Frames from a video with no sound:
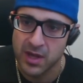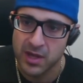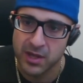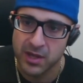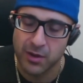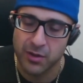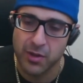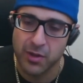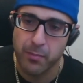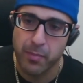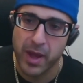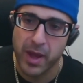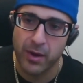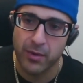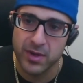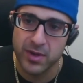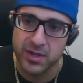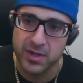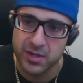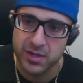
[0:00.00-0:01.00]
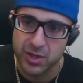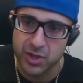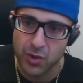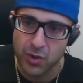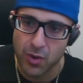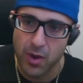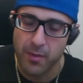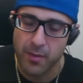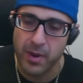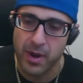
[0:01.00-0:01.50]
the berries, the
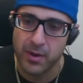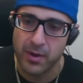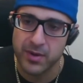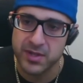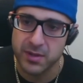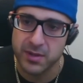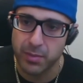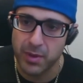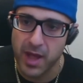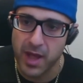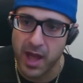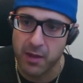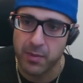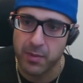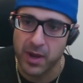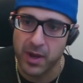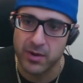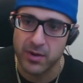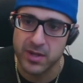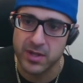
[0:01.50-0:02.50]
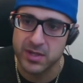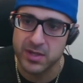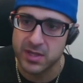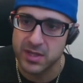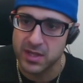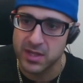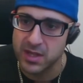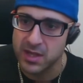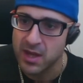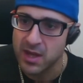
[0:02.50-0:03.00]
strawberries, the blackberries,
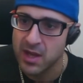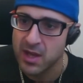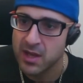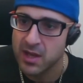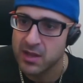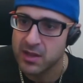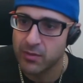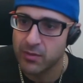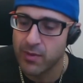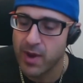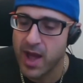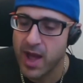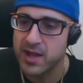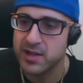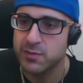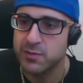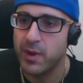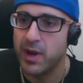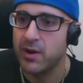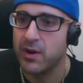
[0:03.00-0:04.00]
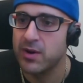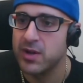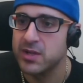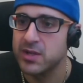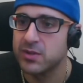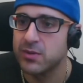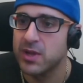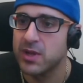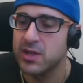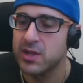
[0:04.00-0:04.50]
the
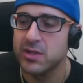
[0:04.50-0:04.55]
raspberries, right?